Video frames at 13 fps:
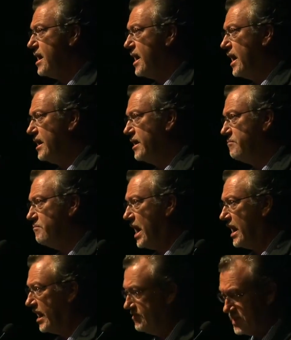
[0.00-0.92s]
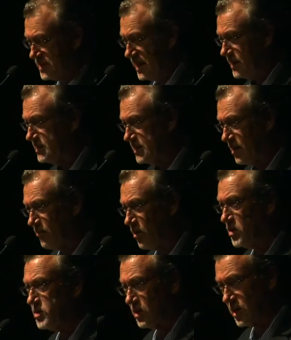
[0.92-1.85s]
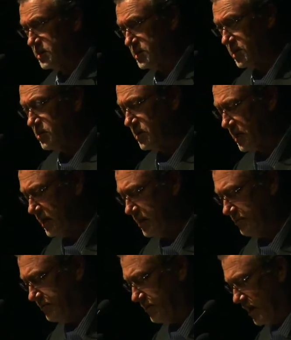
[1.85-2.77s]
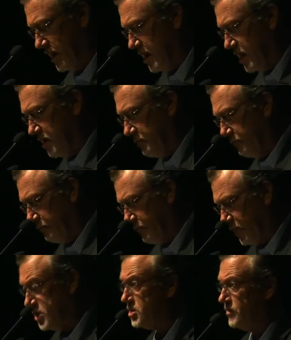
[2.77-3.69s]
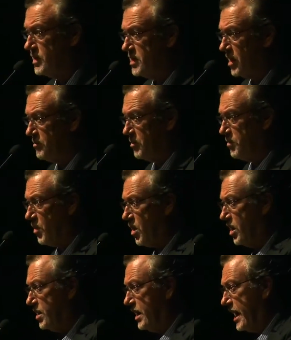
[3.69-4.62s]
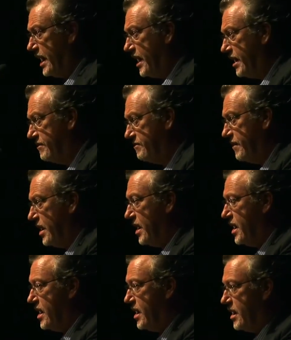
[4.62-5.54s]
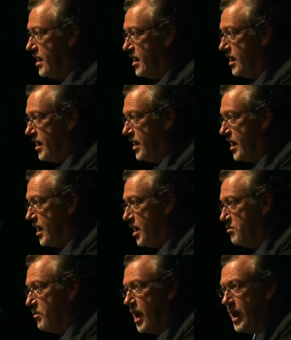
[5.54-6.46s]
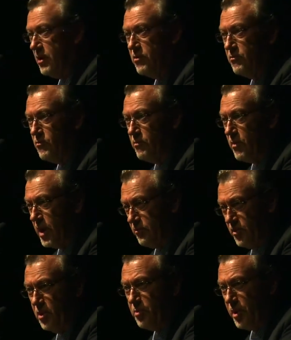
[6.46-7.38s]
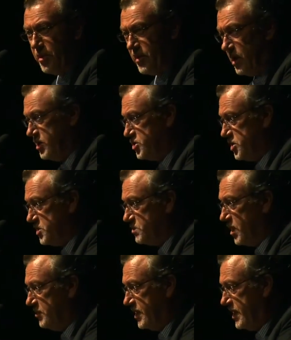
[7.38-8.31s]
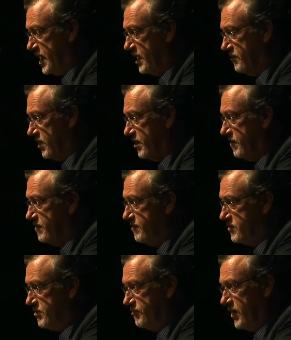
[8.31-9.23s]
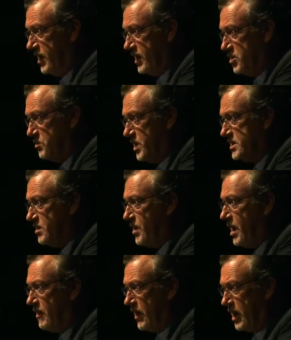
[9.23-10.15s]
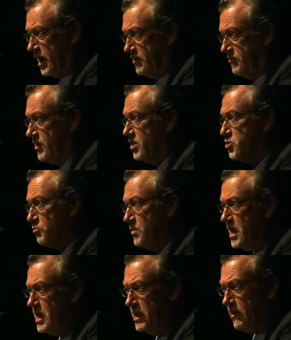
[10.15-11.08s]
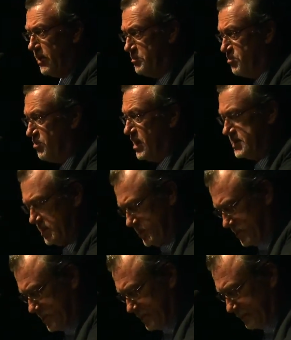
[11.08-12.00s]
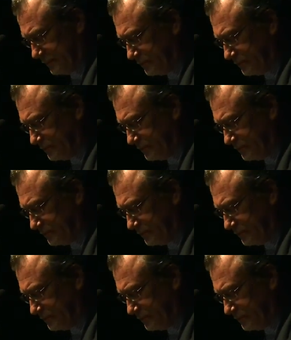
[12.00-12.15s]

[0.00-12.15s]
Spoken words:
and in my life since, I've also continued to live much of the time abroad, and my real pathology is probably that of feeling to be somehow a kind of intermediary presence,